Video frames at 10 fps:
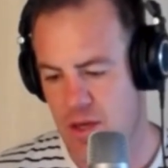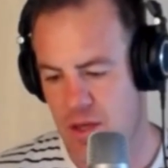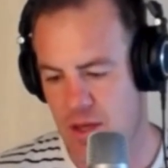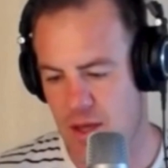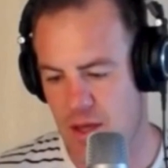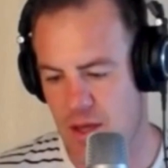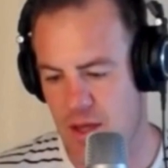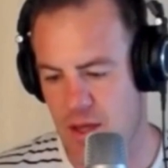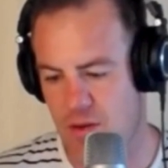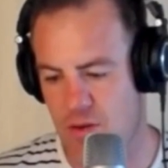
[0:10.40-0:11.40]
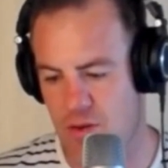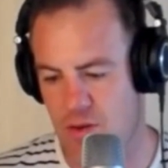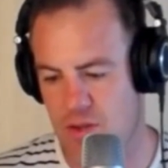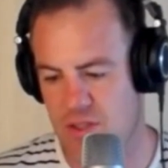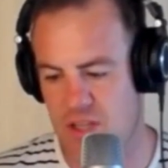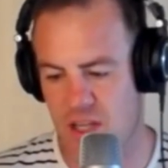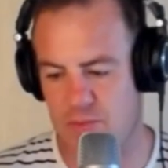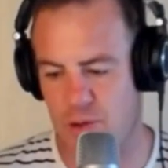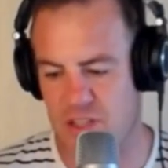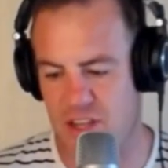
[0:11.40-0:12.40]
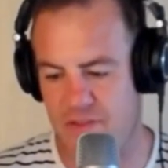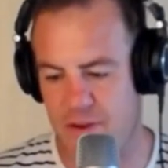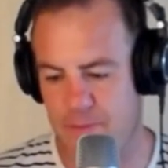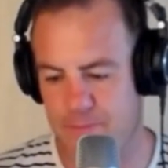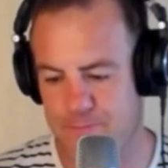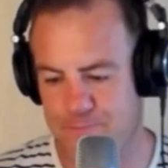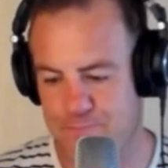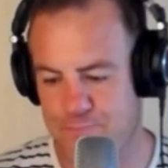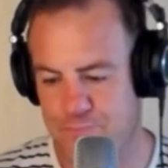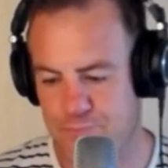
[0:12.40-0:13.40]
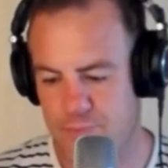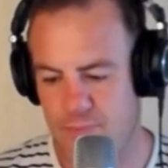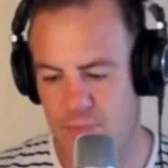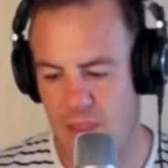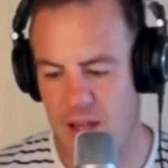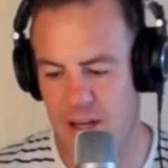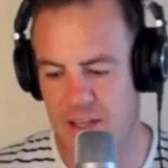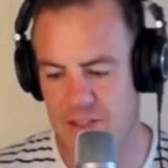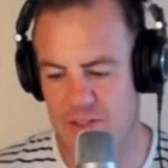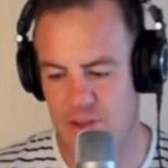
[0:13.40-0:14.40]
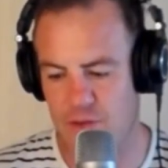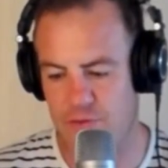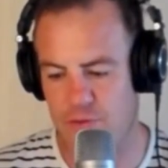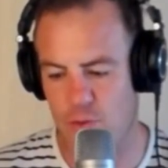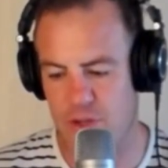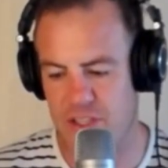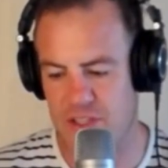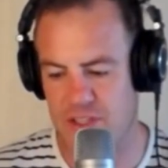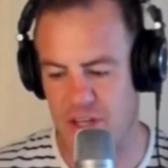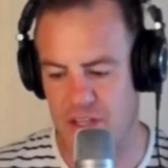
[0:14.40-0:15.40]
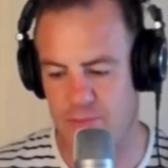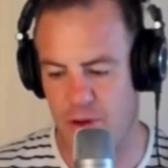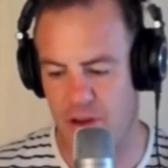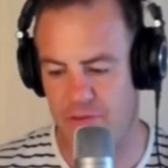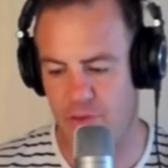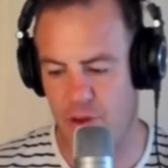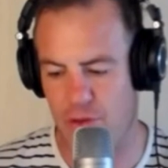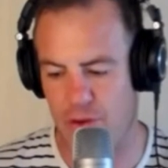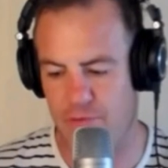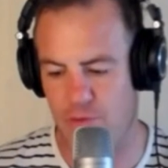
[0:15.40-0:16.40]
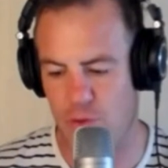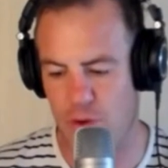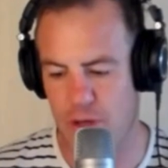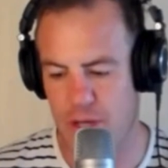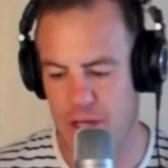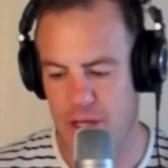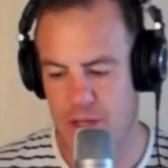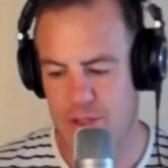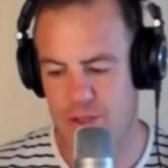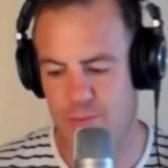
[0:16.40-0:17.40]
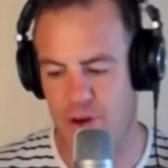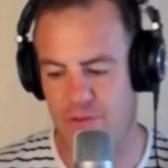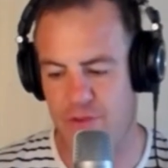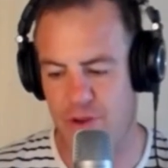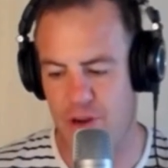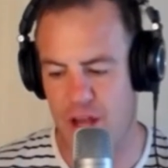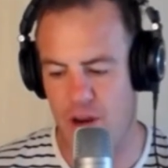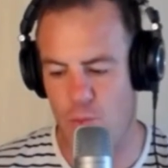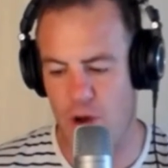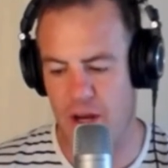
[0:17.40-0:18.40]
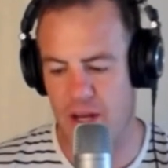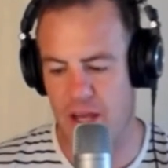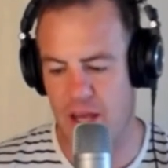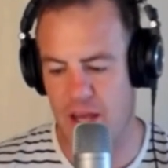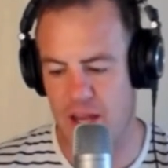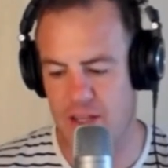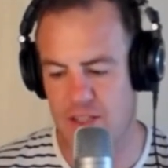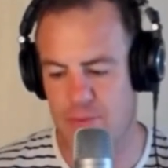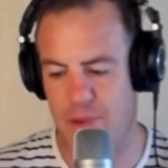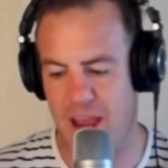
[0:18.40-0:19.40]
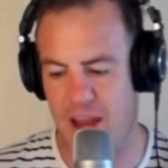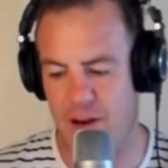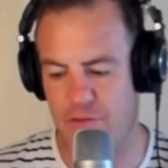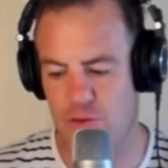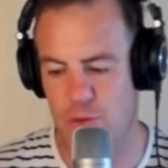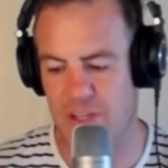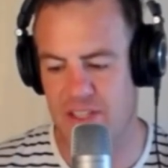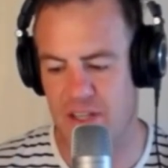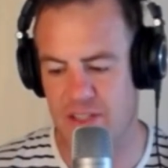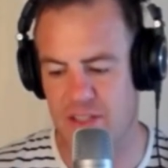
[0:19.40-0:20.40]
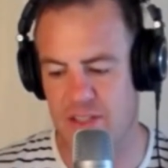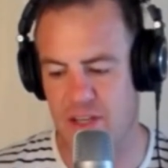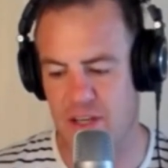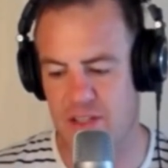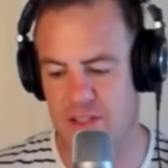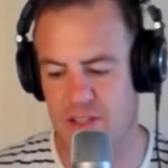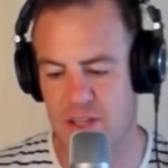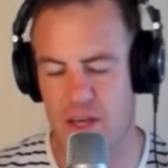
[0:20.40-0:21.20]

Uh, six by seven, lengths of forty and six by forty-three and four, spread of thirty-eight and one, and span of twenty-six and six.